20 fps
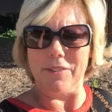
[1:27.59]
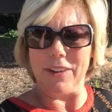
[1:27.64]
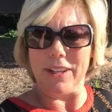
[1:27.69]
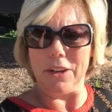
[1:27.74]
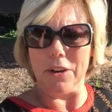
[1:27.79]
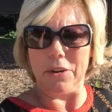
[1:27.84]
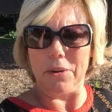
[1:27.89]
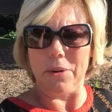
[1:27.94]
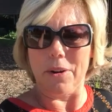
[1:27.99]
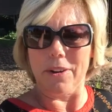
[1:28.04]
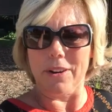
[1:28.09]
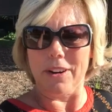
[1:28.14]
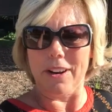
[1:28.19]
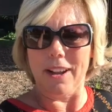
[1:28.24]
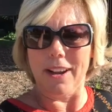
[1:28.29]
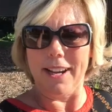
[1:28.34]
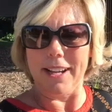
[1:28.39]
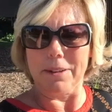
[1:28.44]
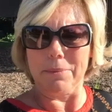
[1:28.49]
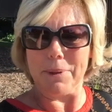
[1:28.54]
video
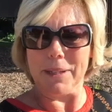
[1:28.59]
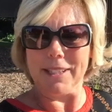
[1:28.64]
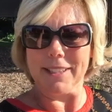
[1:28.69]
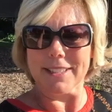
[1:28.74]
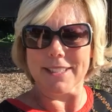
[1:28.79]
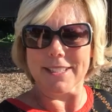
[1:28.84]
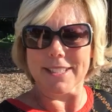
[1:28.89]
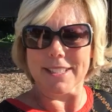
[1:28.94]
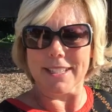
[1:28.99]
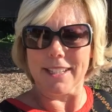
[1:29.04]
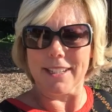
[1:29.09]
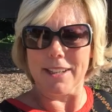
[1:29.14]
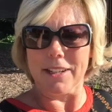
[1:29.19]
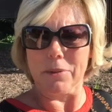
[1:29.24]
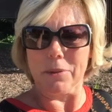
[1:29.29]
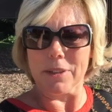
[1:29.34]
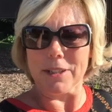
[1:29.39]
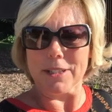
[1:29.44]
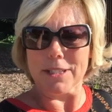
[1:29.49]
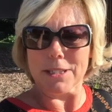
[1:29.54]
online because uh, I
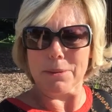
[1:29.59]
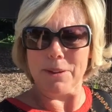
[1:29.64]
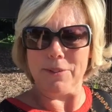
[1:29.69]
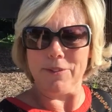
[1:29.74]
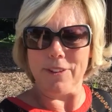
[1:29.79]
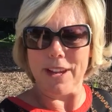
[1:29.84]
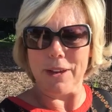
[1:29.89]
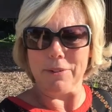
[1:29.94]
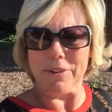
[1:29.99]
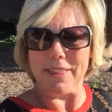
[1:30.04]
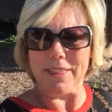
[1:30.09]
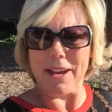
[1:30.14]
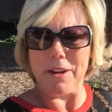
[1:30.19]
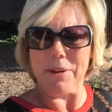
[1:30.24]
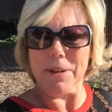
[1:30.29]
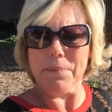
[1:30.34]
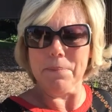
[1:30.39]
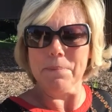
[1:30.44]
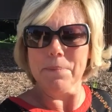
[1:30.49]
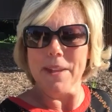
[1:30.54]
wanted to be fair with that
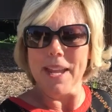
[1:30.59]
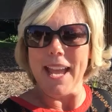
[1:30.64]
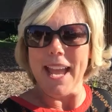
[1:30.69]
one.